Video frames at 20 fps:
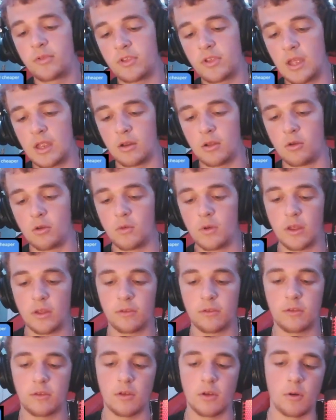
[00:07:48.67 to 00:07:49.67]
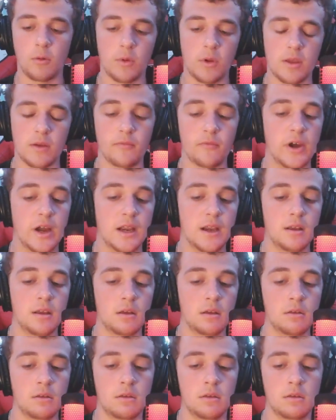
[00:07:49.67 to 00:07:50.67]
said, "Who else are we
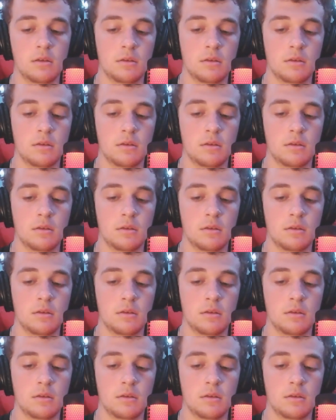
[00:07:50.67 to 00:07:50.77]
inviting?"